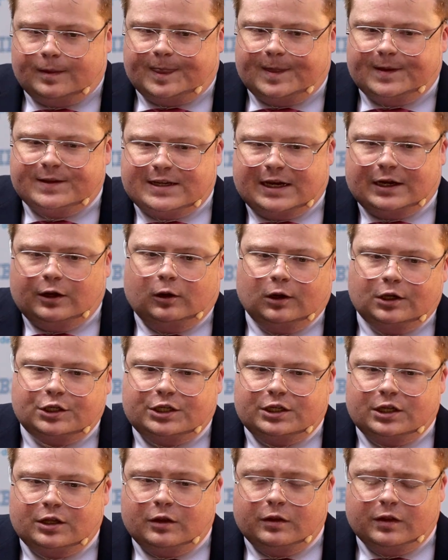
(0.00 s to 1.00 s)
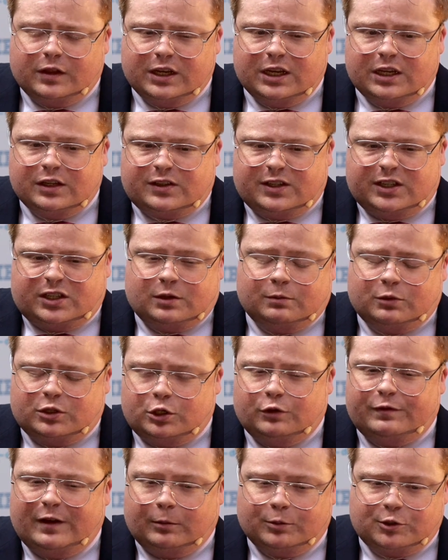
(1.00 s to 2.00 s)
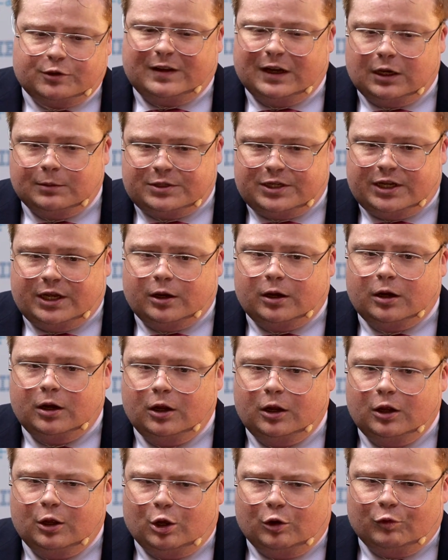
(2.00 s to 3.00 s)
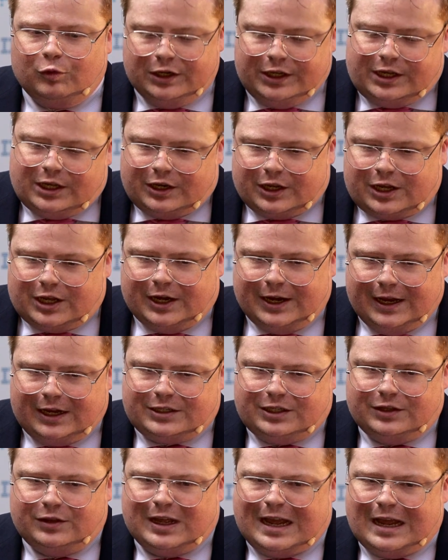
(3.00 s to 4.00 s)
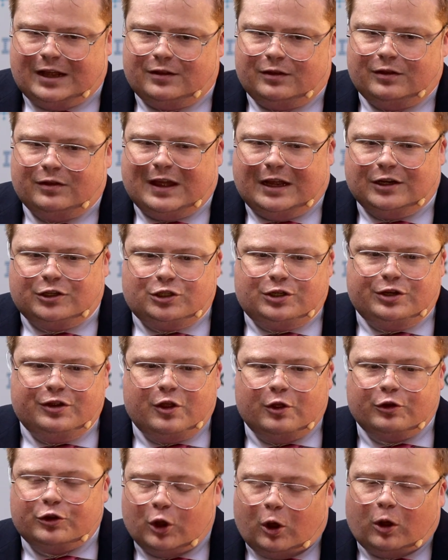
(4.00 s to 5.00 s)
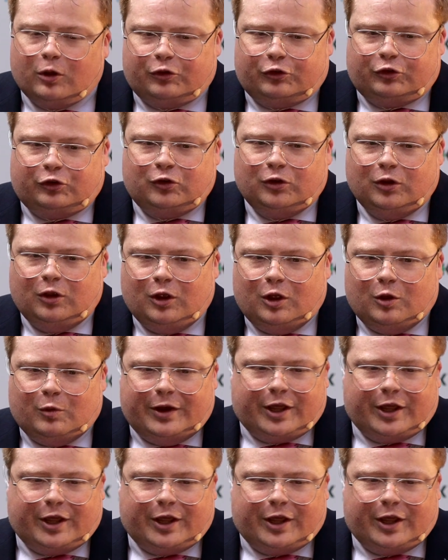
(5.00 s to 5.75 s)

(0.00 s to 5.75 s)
the technology and the systems that you've helped developed here are really kind of connecting that that the dots yeah.